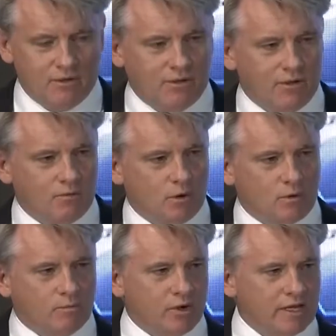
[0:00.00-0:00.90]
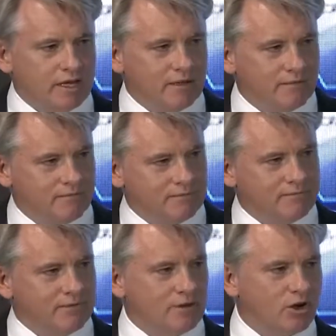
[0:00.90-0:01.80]
where we're bringing
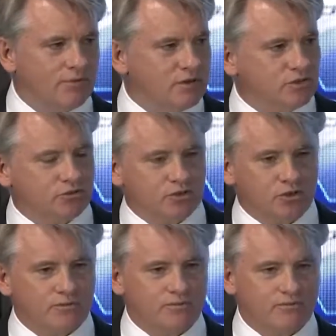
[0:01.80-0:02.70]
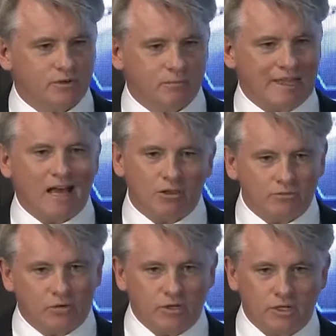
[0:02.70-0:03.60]
artificial turf from
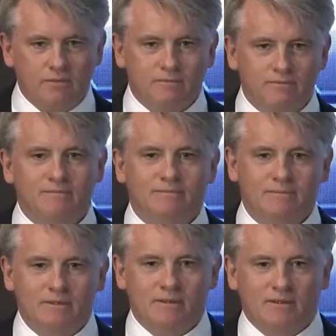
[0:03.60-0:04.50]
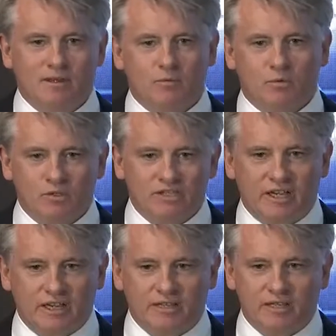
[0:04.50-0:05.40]
California, and we're
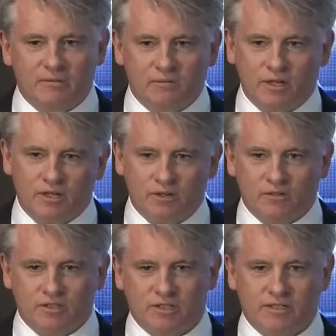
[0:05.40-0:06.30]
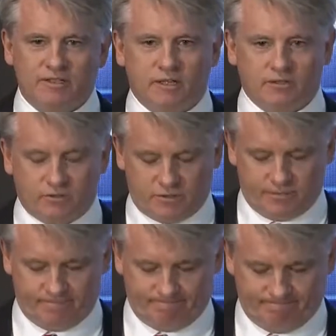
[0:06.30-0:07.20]
recycling it right here in the state of Texas,
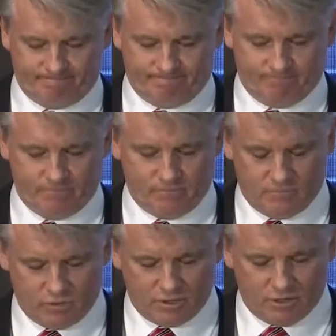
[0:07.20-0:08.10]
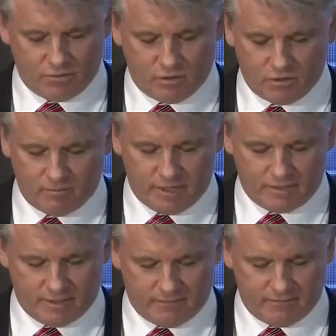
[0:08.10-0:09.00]
just down the road in
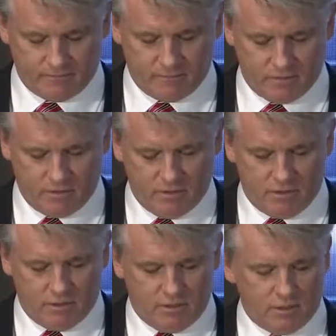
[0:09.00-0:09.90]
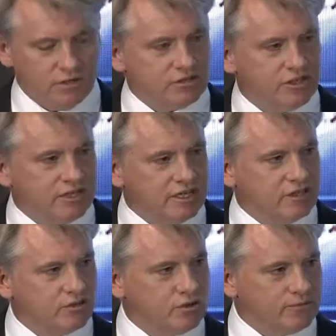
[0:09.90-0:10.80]
Baytown. You know,
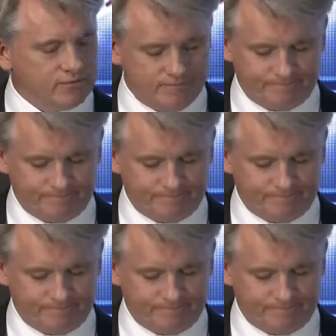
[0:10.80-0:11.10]
synthetic turf,